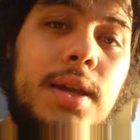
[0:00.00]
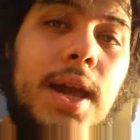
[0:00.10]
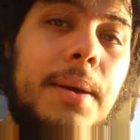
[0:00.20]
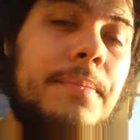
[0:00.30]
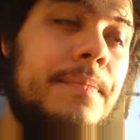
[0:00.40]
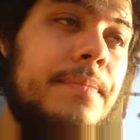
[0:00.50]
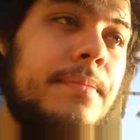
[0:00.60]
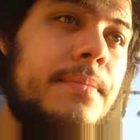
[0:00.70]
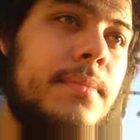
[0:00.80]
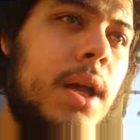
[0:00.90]
yeah
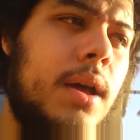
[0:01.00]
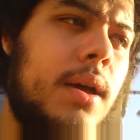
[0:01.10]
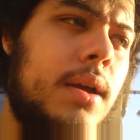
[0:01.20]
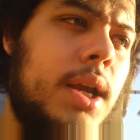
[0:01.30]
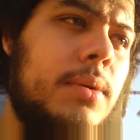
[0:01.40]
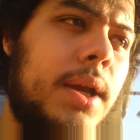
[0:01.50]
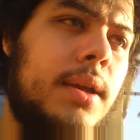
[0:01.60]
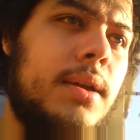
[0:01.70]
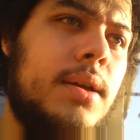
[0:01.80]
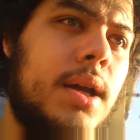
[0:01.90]
uh, anyway